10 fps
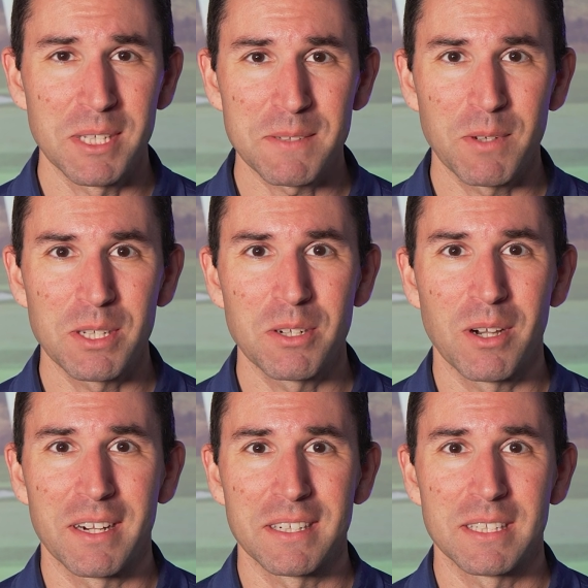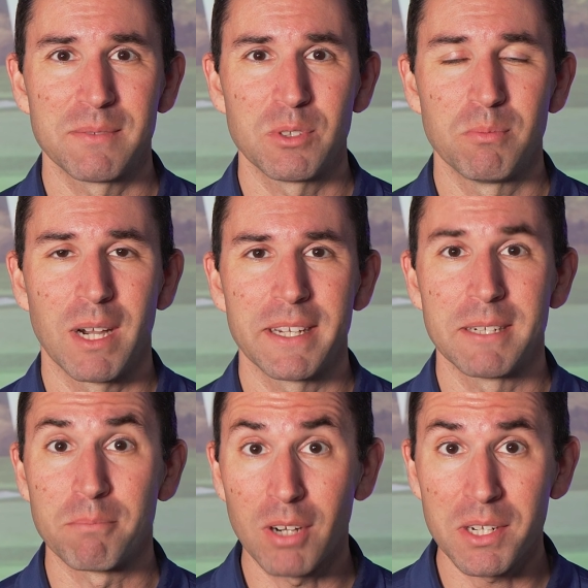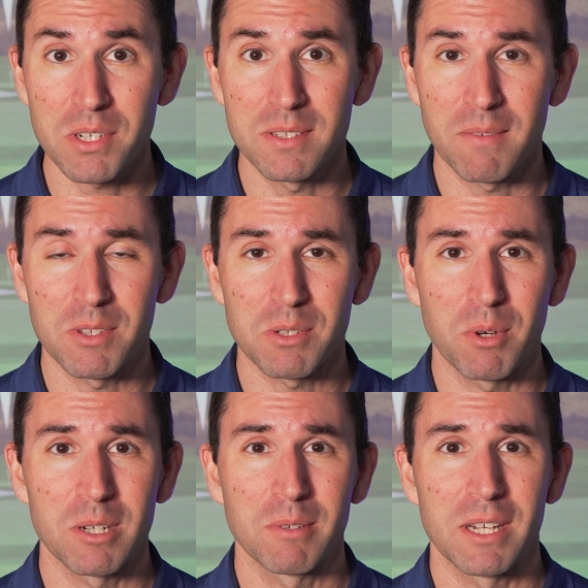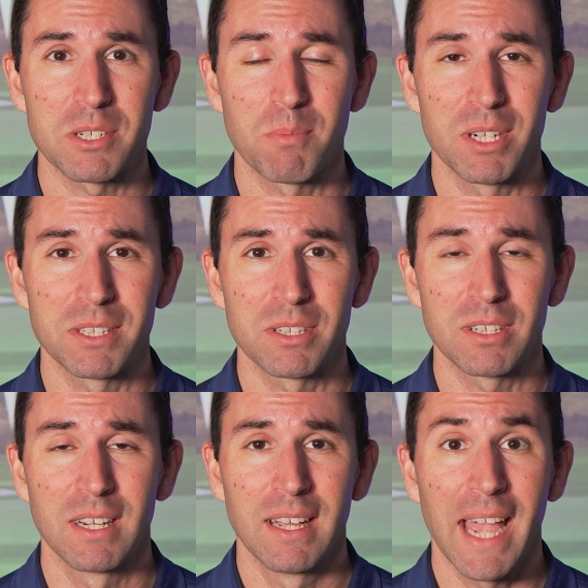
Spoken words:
in this video, I'm gonna give you my impressions of the Square launch monitor,